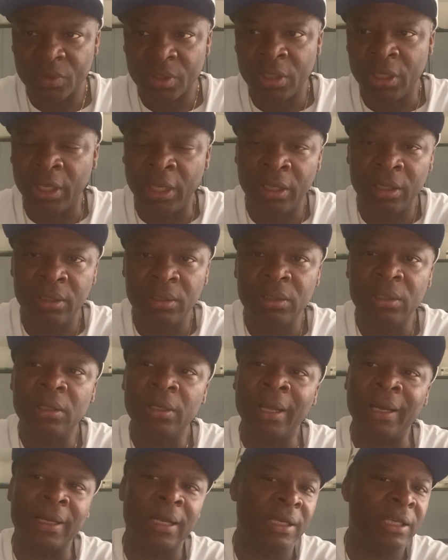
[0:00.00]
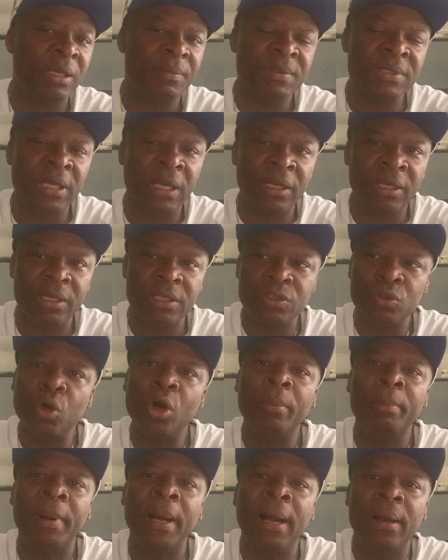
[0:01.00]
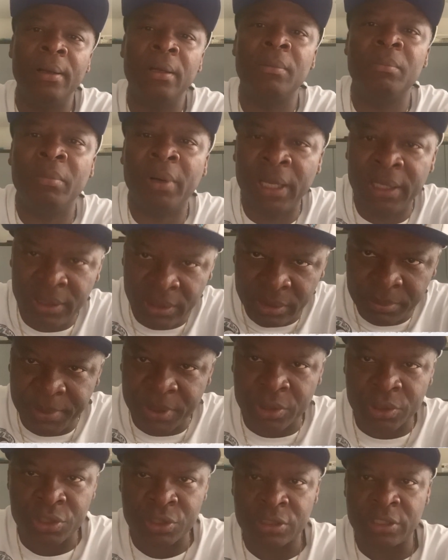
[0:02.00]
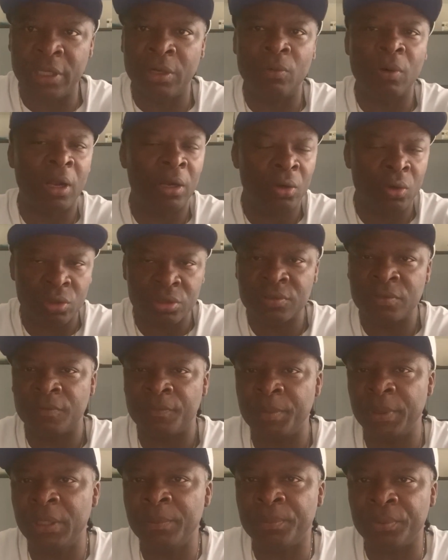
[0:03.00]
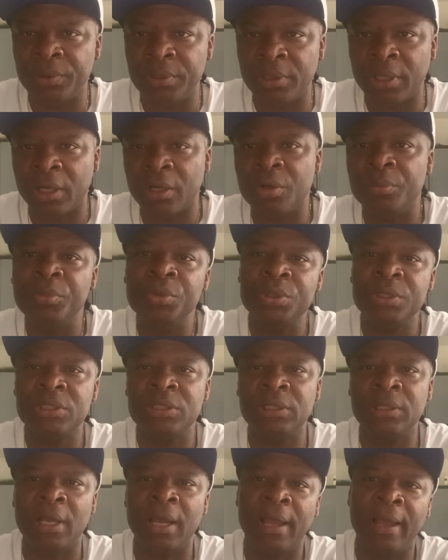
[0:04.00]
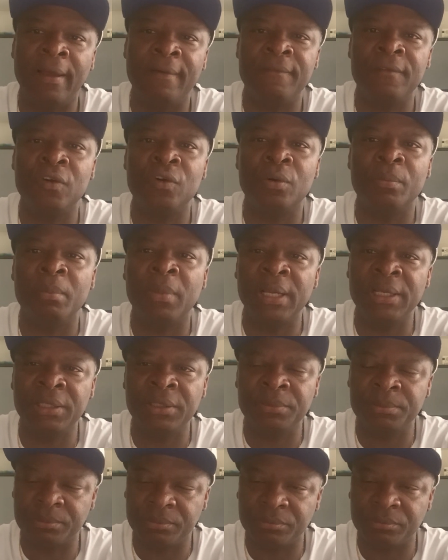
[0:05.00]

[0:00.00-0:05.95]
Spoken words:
Yeah. Like I keep saying, it's not about the money, because there are lots of people in our community that have got money.